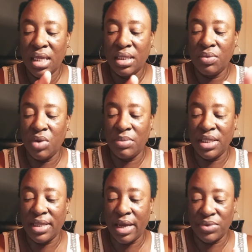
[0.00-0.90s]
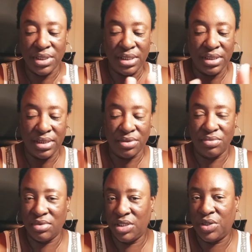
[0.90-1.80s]
woman that was
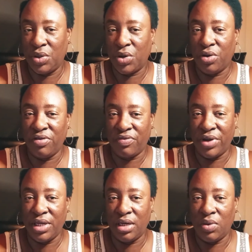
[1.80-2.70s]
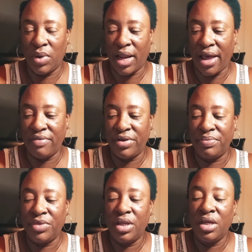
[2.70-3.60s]
his, you know, girlfriend or what have
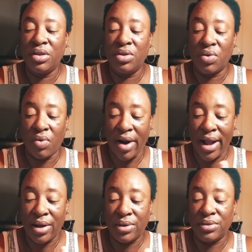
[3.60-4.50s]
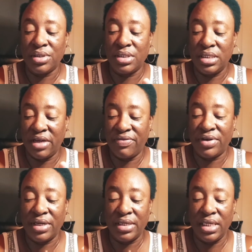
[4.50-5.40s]
you, the crowd
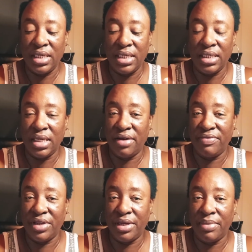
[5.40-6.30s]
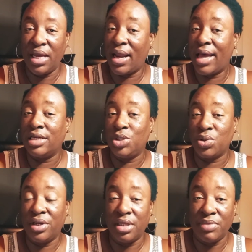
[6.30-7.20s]
definitely loved them, and I
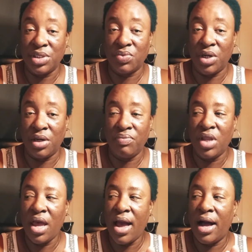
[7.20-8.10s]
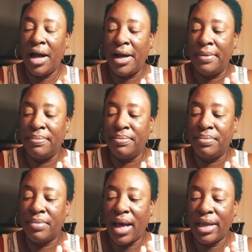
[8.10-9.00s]
enjoyed them as well.
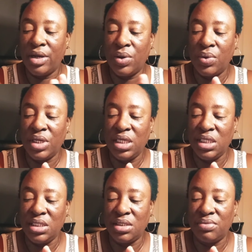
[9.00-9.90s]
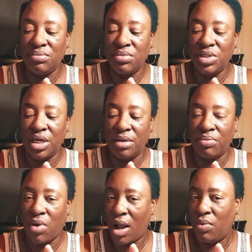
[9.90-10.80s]
I know he's done
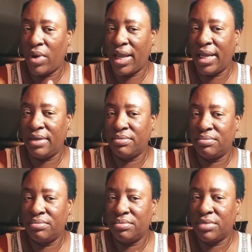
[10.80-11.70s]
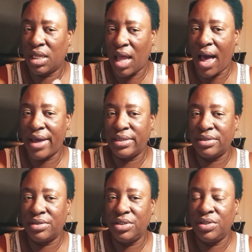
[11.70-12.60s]
Broadway a lot,
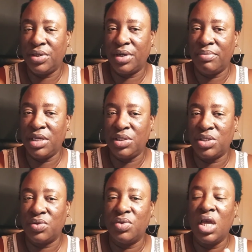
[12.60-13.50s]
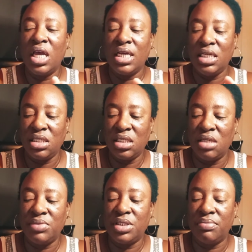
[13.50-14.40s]
you know what I mean? So he
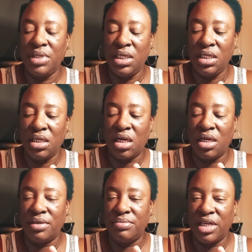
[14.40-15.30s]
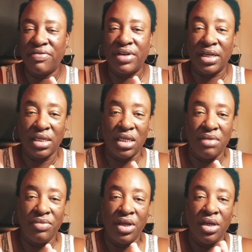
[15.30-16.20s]
seems to be
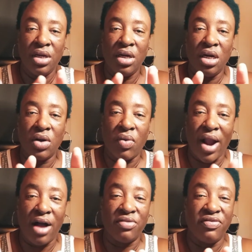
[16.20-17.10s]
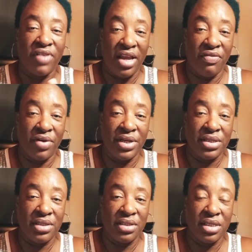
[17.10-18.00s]
definitely a crowd
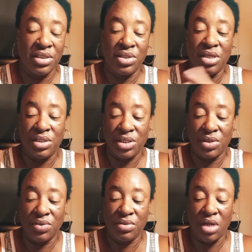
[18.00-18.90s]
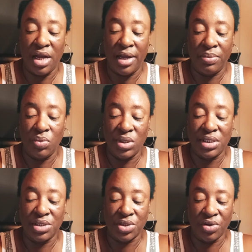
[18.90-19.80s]
favorite, and so
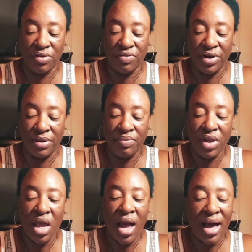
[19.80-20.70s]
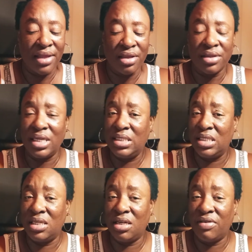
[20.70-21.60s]
was his girlfriend. I thought they
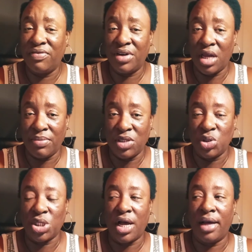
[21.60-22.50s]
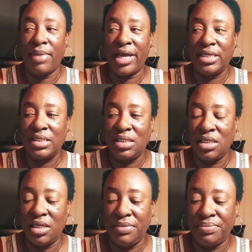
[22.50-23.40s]
did a phenomenal job. I can
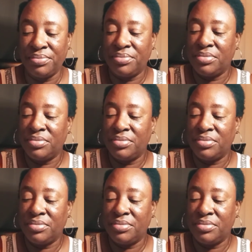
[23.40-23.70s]
see,